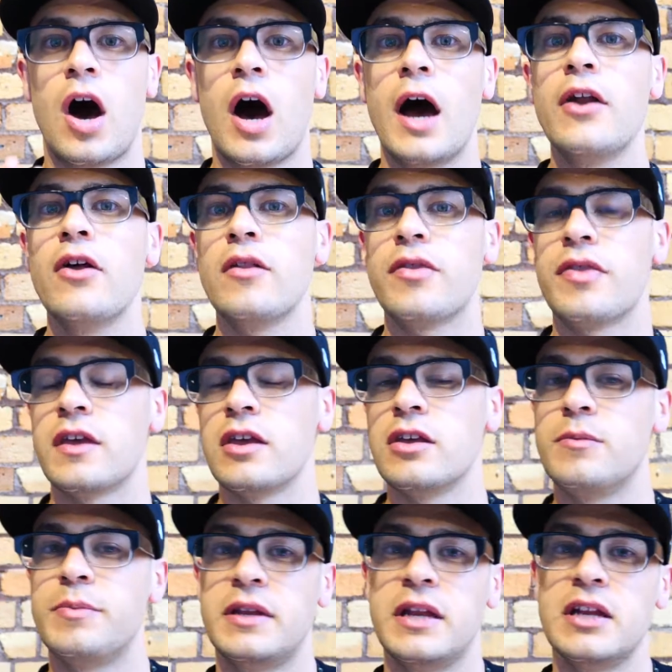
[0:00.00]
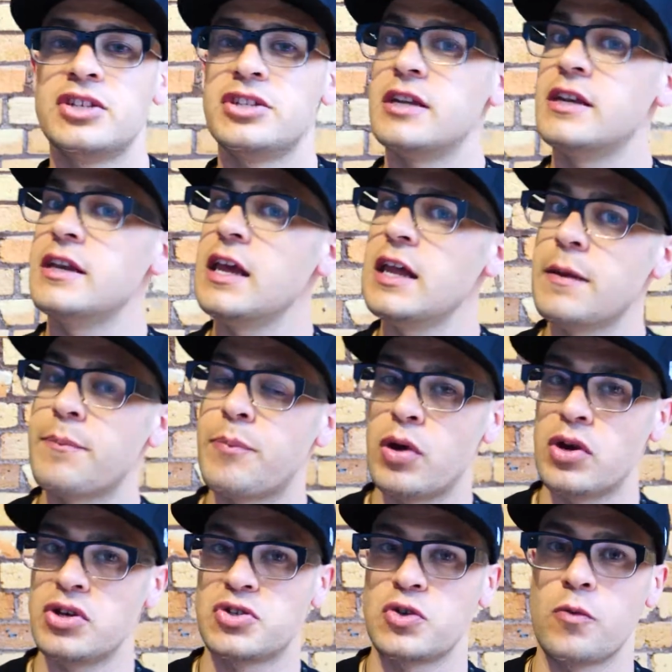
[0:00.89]
I don't think you'd potentially need a
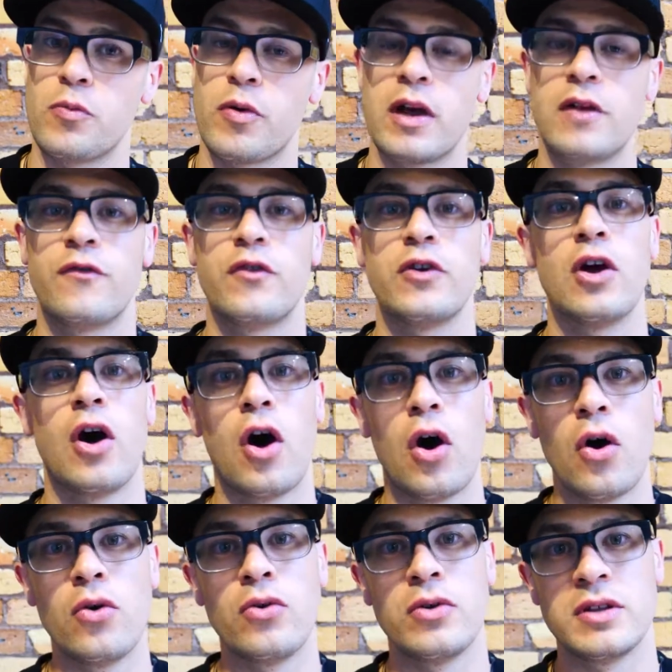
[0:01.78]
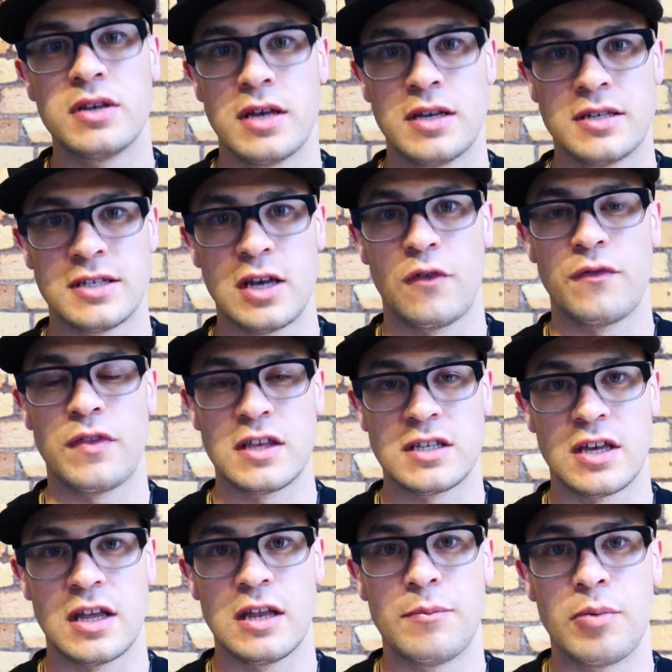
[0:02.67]
personal brand for your own self
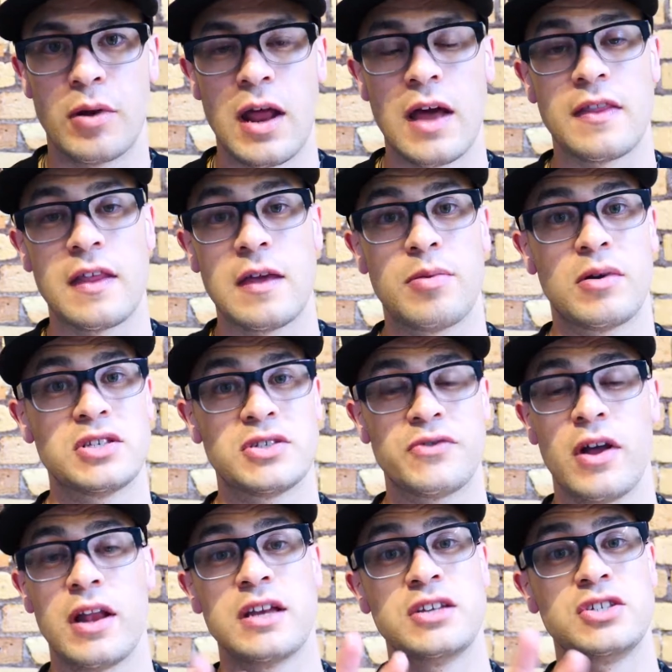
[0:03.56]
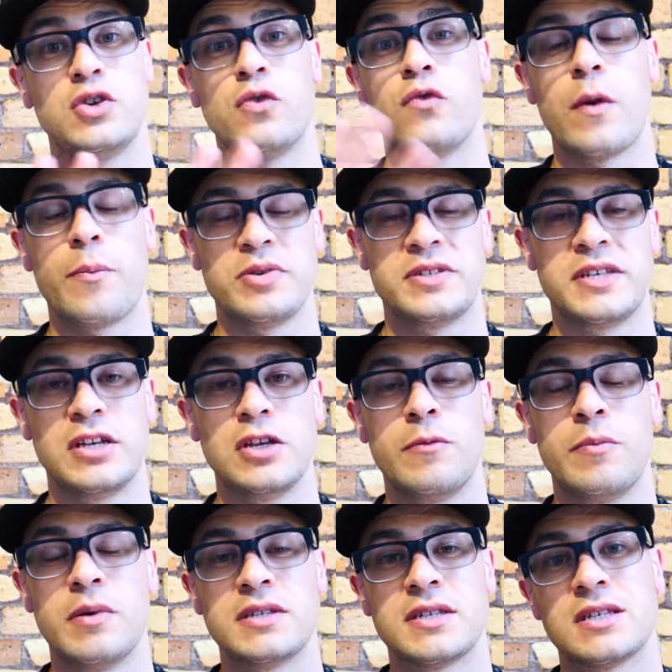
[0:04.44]
that's getting put out there, because it really is you representing
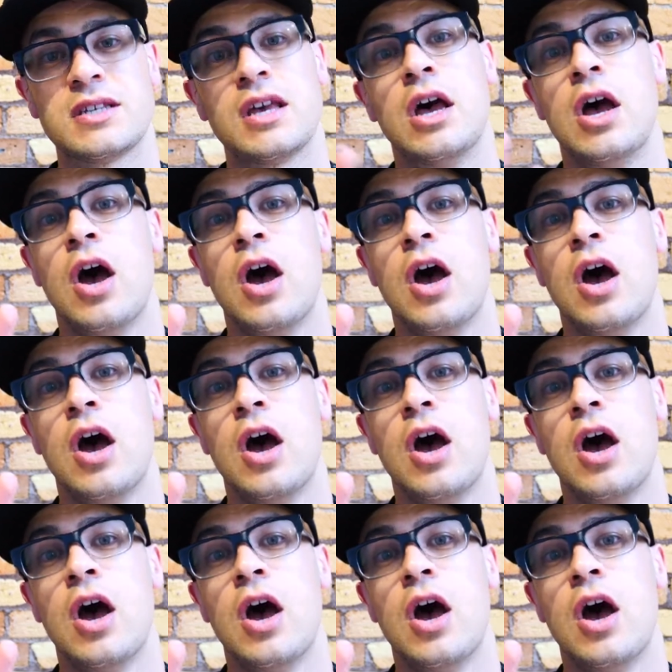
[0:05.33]
your business.